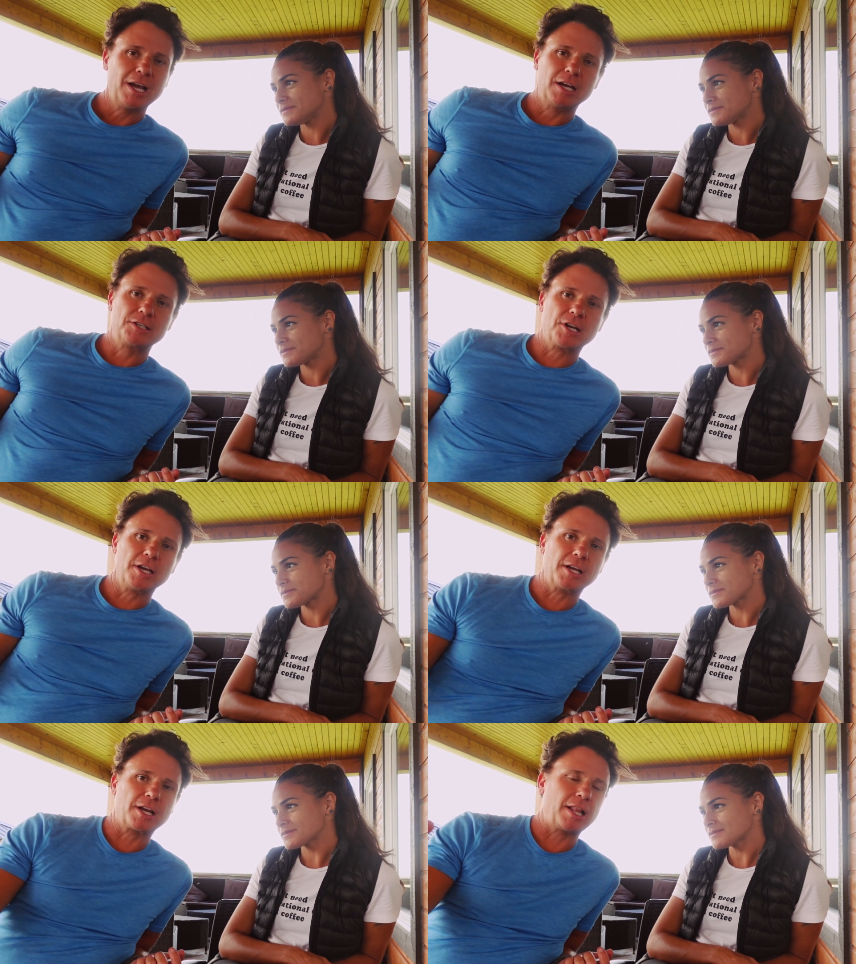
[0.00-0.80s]
Speaker 1: A
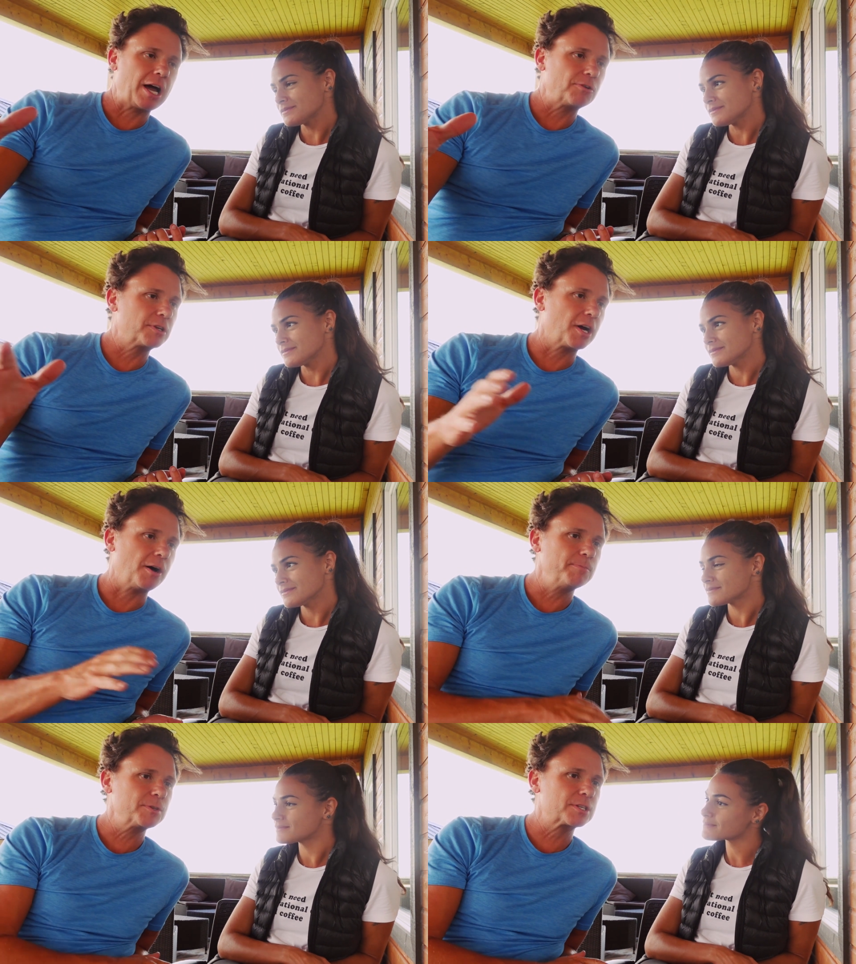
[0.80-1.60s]
giant cloud
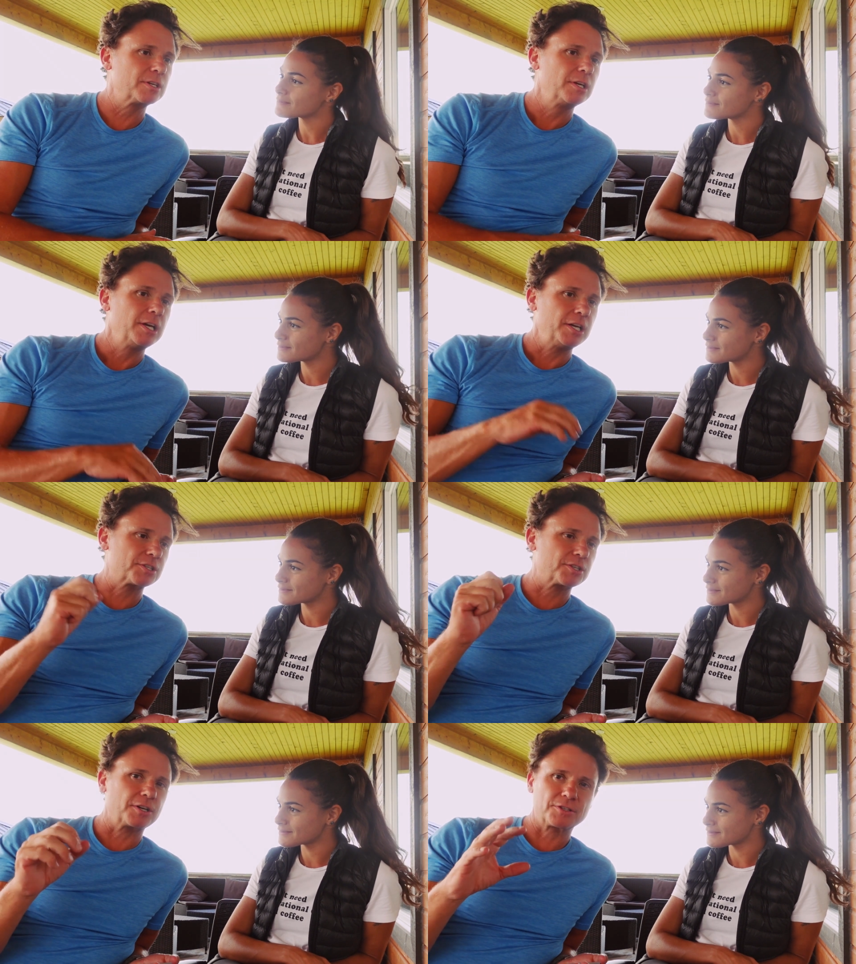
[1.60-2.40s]
comes. It
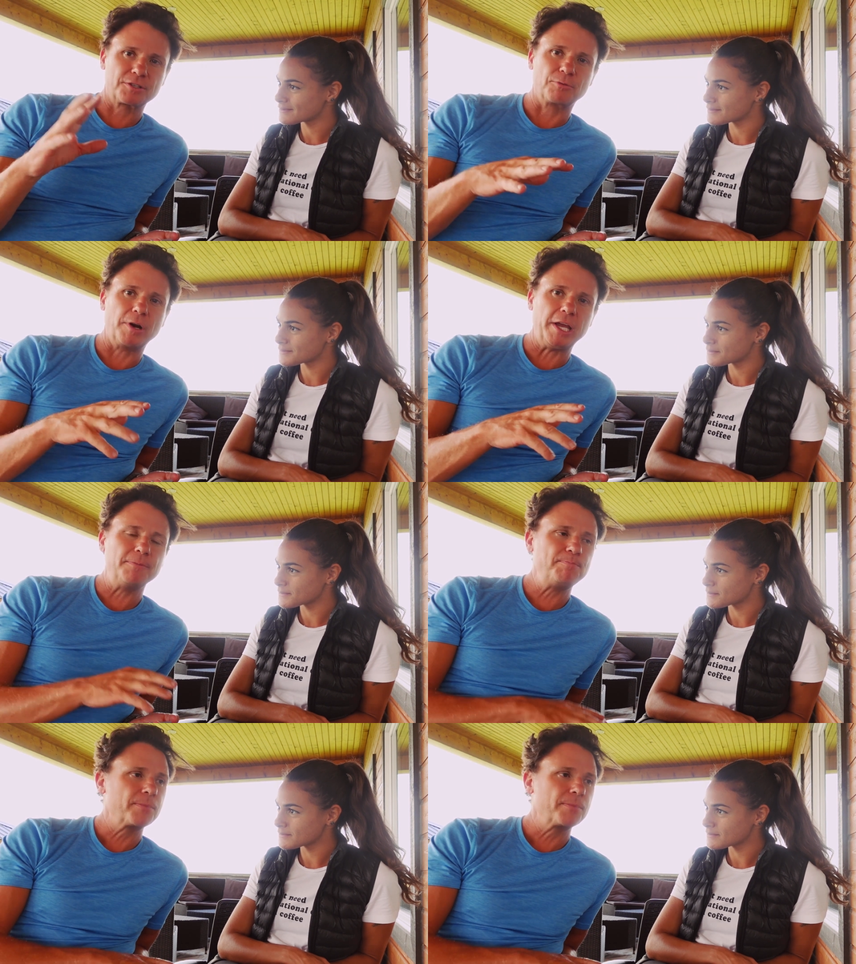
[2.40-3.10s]
starts to rain